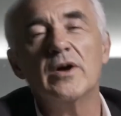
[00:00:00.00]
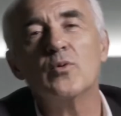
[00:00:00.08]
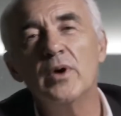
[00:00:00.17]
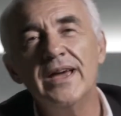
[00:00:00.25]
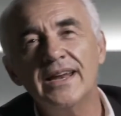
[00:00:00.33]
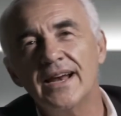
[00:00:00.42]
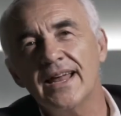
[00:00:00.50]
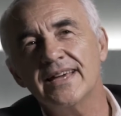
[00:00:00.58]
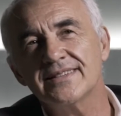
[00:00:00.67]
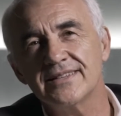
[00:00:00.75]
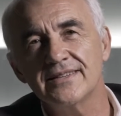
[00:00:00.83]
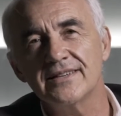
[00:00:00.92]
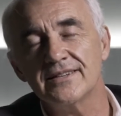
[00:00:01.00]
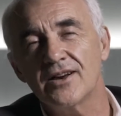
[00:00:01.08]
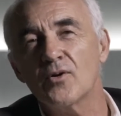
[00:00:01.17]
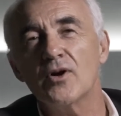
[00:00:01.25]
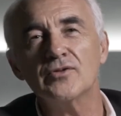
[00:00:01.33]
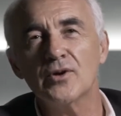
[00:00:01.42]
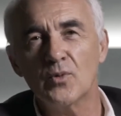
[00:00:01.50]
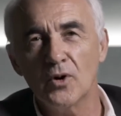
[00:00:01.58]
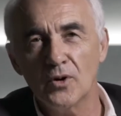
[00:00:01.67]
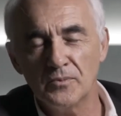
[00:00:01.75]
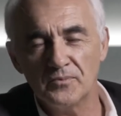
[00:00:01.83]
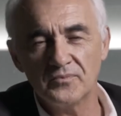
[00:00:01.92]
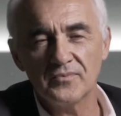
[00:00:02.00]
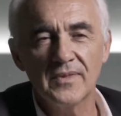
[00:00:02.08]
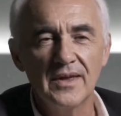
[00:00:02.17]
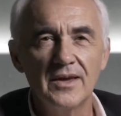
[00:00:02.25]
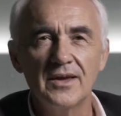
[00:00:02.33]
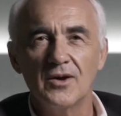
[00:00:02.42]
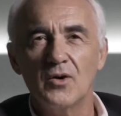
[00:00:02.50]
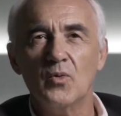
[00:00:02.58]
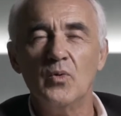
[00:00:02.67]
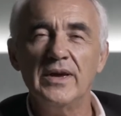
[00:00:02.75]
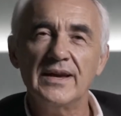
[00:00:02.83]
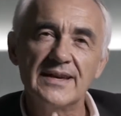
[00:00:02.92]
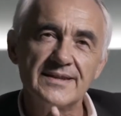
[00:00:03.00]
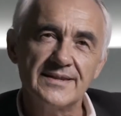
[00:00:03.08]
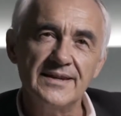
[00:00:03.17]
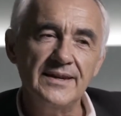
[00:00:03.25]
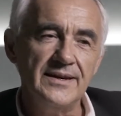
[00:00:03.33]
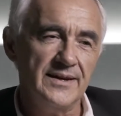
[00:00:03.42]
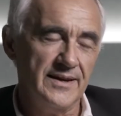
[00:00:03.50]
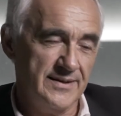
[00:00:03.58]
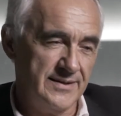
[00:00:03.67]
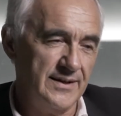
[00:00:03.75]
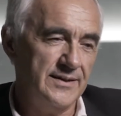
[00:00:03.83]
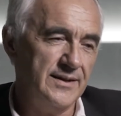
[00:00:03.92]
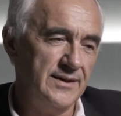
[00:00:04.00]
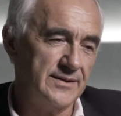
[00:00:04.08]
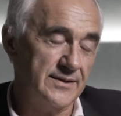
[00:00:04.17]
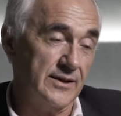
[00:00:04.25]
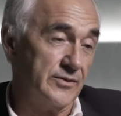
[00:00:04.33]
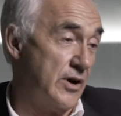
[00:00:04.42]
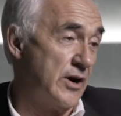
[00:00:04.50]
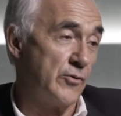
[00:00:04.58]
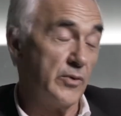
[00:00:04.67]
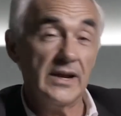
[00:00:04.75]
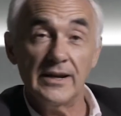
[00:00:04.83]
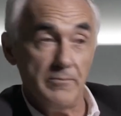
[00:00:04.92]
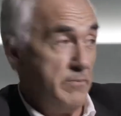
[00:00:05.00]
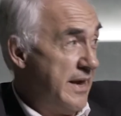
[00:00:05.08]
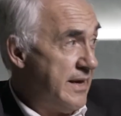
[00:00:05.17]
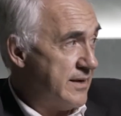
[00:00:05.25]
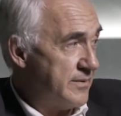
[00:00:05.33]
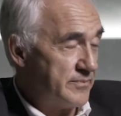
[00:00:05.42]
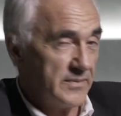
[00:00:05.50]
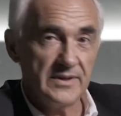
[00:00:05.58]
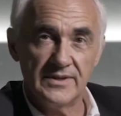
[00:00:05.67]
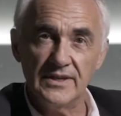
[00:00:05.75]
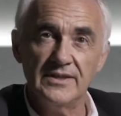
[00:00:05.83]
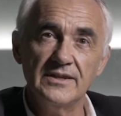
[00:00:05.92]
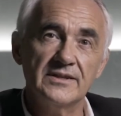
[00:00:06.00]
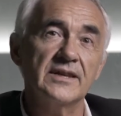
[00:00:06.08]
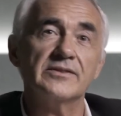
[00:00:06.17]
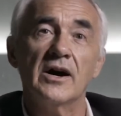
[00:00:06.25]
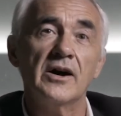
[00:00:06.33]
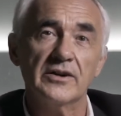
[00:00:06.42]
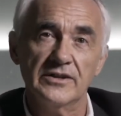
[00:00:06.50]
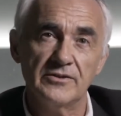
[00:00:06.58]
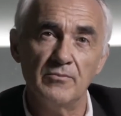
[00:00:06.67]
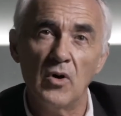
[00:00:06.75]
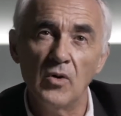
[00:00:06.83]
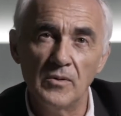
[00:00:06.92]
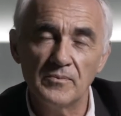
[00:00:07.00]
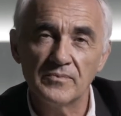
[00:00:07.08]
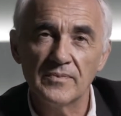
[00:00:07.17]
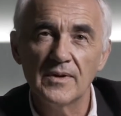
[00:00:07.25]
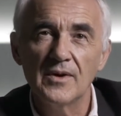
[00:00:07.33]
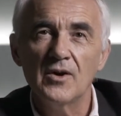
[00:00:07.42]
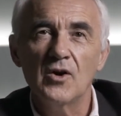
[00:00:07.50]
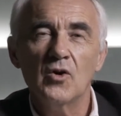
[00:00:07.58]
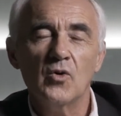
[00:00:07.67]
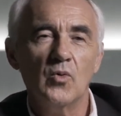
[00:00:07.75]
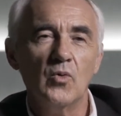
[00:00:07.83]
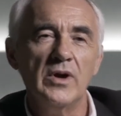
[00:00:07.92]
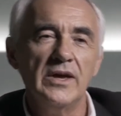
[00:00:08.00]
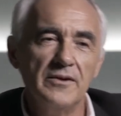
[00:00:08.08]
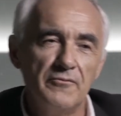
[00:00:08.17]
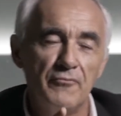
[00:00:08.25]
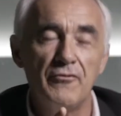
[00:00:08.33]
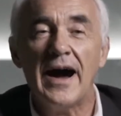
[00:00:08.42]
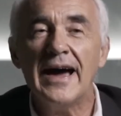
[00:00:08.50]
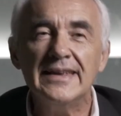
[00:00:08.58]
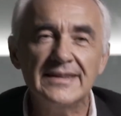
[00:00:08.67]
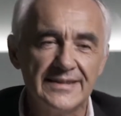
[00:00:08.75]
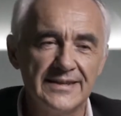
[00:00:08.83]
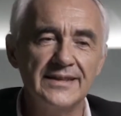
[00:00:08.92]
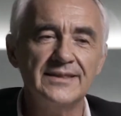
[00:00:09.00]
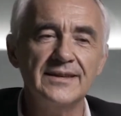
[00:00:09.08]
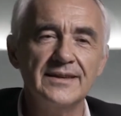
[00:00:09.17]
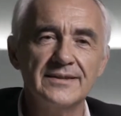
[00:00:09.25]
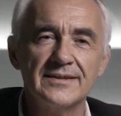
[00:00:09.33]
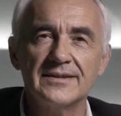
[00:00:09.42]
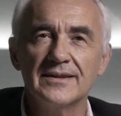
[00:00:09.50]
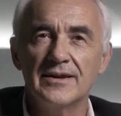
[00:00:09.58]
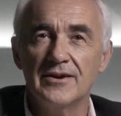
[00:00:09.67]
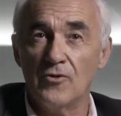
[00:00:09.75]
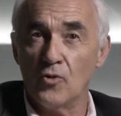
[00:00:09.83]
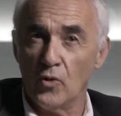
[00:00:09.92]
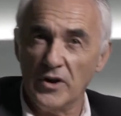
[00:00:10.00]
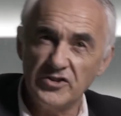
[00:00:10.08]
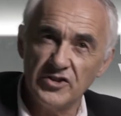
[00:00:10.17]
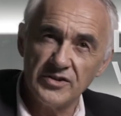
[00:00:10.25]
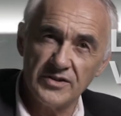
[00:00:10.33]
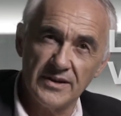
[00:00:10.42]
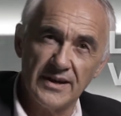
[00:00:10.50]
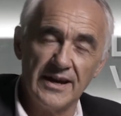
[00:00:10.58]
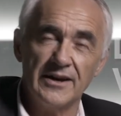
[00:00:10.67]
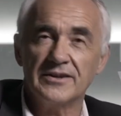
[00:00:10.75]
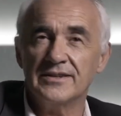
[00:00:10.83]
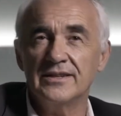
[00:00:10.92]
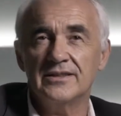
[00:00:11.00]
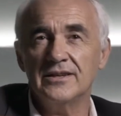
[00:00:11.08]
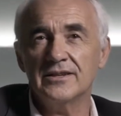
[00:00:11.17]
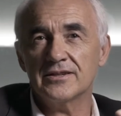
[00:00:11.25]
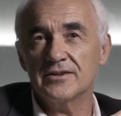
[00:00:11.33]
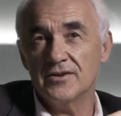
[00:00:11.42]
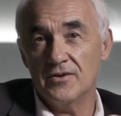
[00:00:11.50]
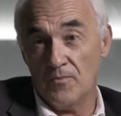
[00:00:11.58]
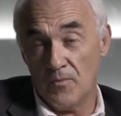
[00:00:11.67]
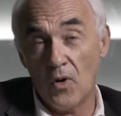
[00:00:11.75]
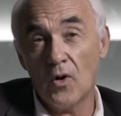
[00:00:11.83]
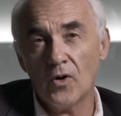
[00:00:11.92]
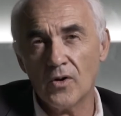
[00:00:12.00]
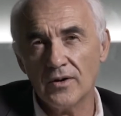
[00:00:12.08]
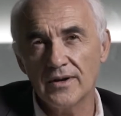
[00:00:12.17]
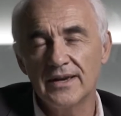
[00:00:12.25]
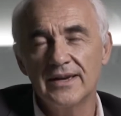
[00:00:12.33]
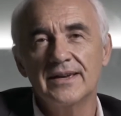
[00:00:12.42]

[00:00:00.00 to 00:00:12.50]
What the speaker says: When we analyze cities around the world, we can see cities that are really big, cities that are small. We find cities rich and cities poor,